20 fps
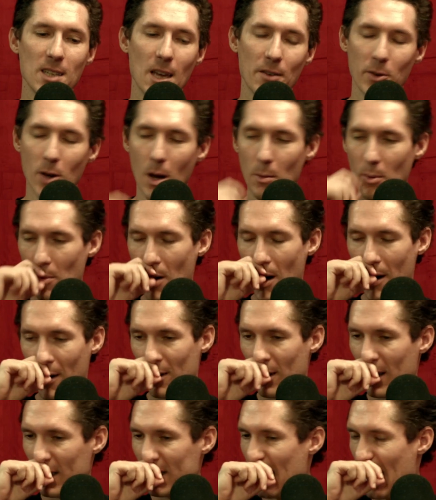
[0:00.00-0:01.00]
have an alma mater
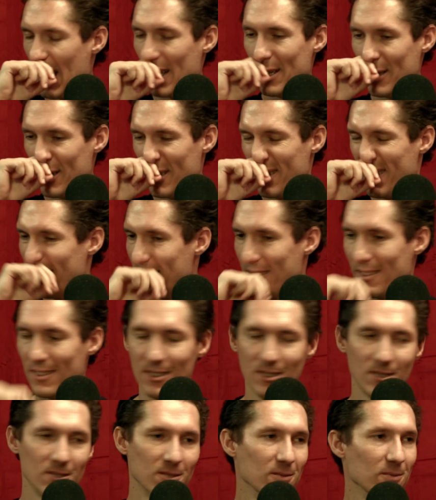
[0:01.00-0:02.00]
like that. So dude. yeah, it was
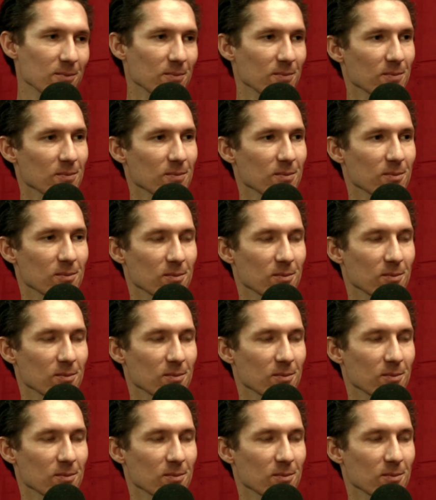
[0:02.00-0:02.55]
like fun.